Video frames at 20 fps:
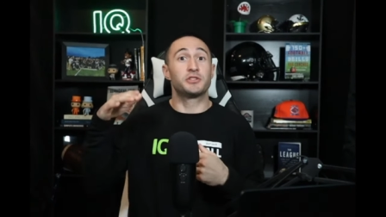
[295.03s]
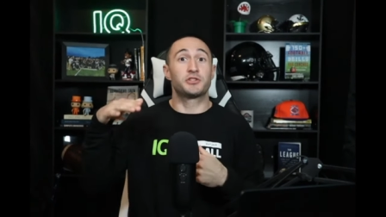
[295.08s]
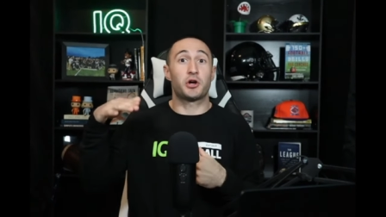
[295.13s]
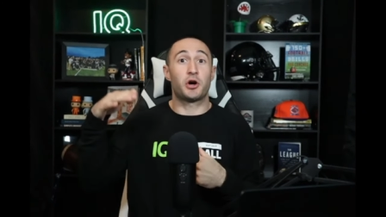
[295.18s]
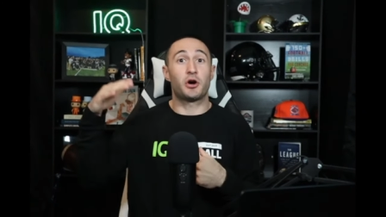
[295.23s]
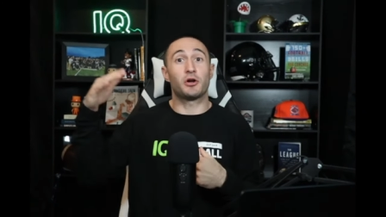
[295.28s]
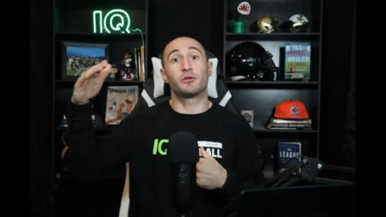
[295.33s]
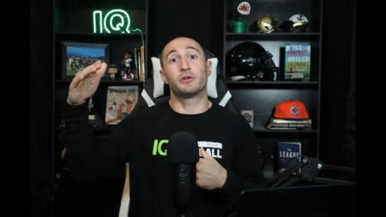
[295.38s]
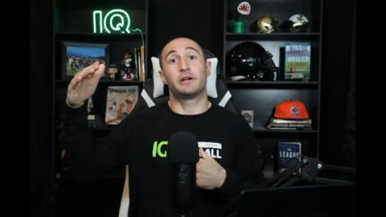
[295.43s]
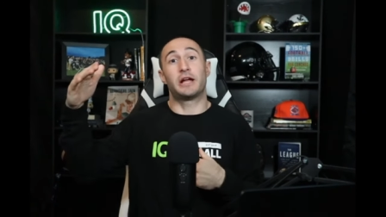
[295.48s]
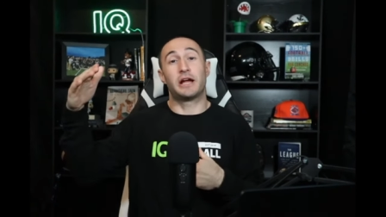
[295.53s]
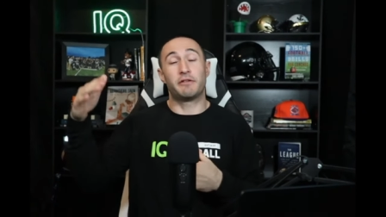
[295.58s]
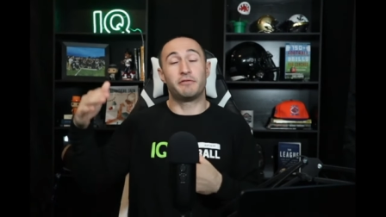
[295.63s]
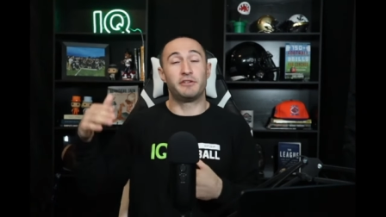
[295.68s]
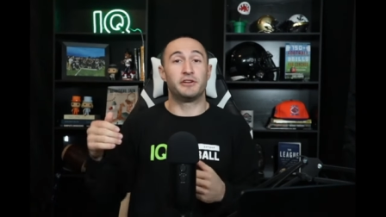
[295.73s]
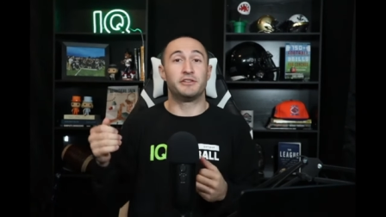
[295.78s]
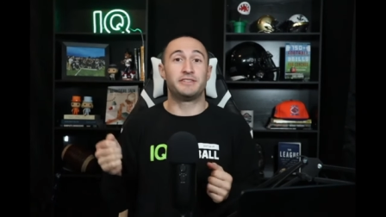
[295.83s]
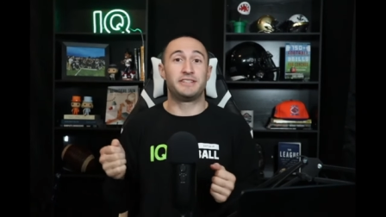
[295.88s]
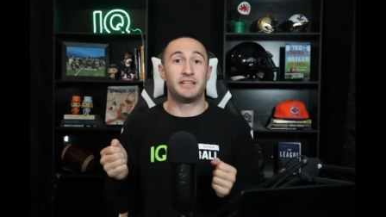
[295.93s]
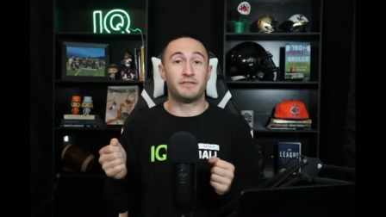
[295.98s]
taller and
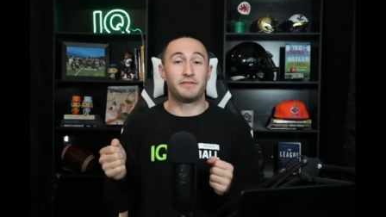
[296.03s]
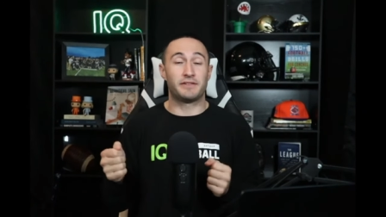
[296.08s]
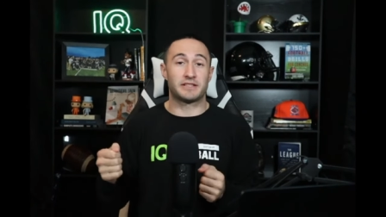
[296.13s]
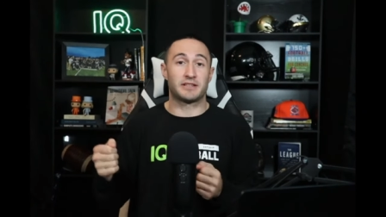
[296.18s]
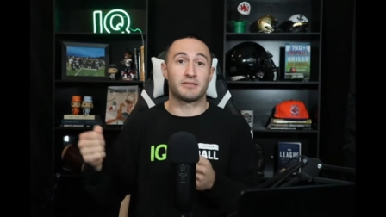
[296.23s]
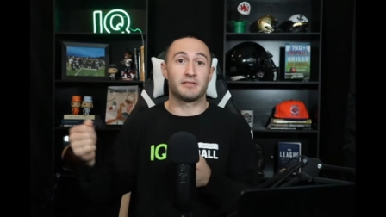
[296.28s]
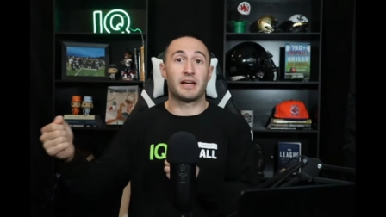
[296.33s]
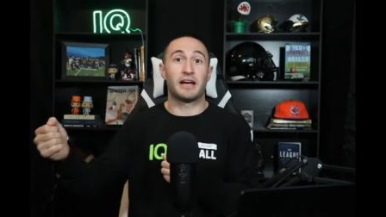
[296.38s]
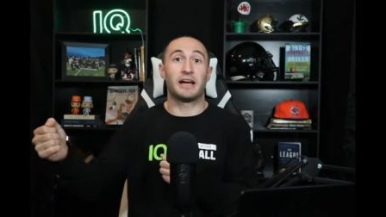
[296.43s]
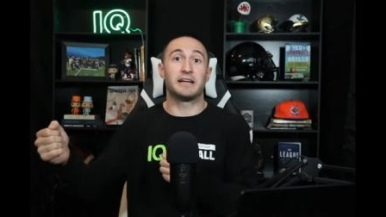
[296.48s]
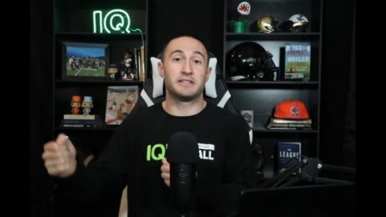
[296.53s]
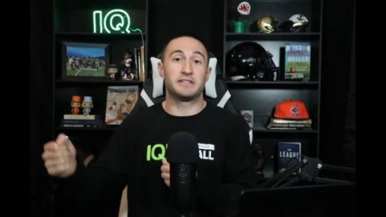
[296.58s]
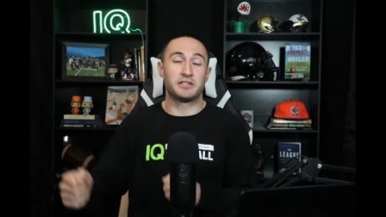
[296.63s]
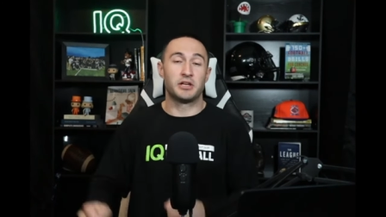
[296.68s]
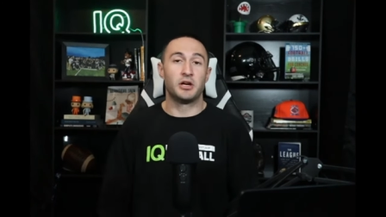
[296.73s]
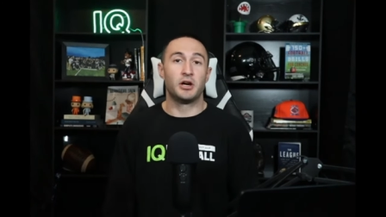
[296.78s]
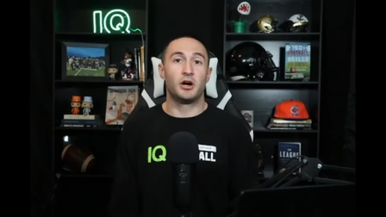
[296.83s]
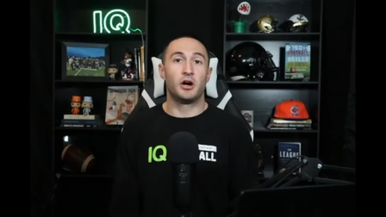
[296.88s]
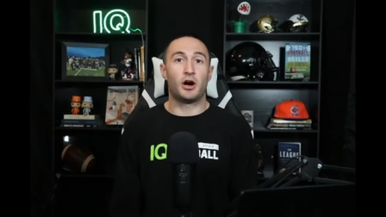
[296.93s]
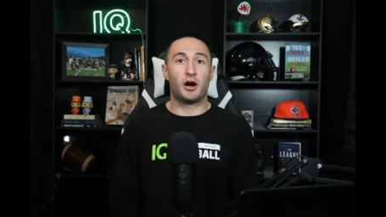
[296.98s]
heavier defensive lines
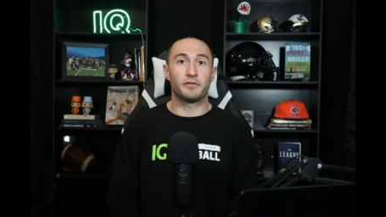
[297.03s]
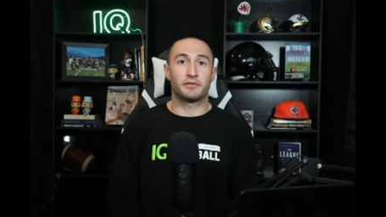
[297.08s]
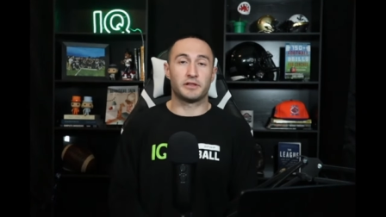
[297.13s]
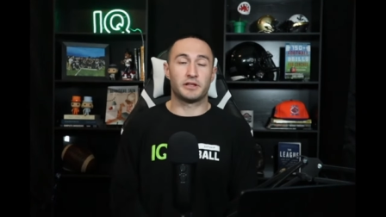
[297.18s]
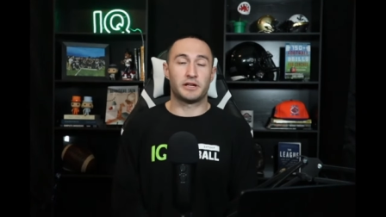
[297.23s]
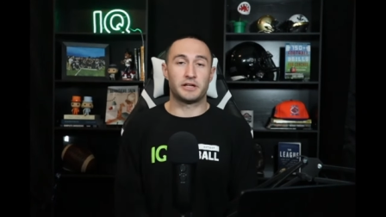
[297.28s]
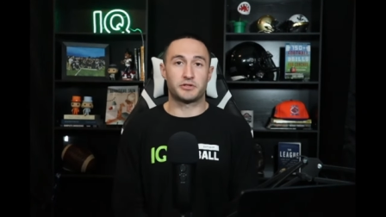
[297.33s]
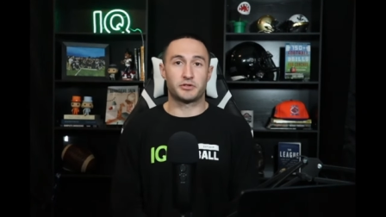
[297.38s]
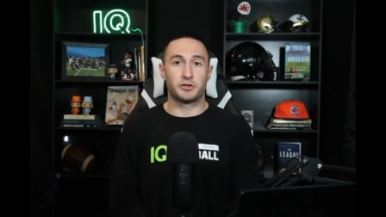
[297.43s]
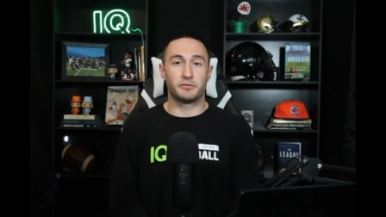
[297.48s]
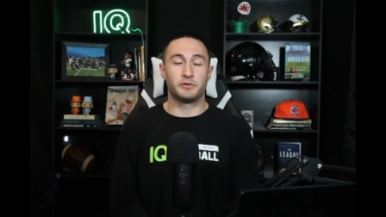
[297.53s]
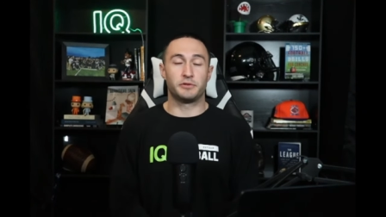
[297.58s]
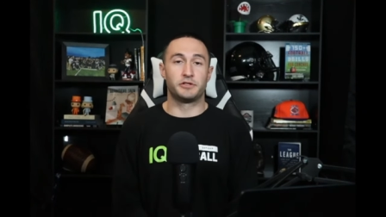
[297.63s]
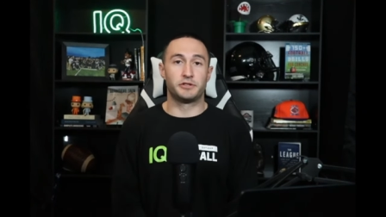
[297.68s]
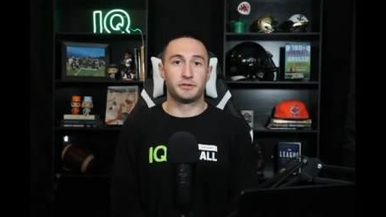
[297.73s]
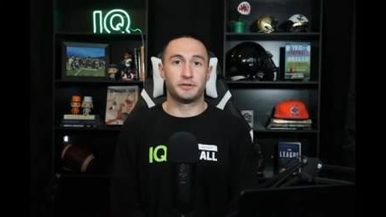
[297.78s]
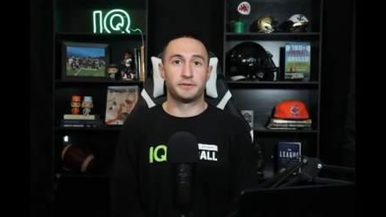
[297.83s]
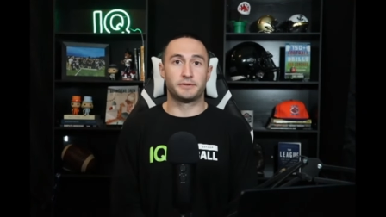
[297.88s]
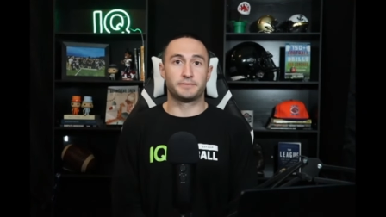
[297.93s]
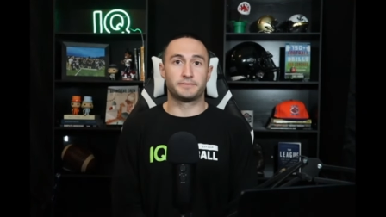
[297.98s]
off the line of
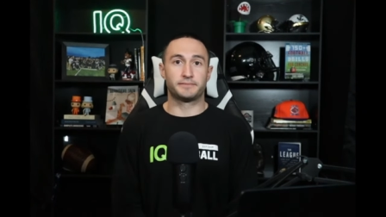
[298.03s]
scrimmage.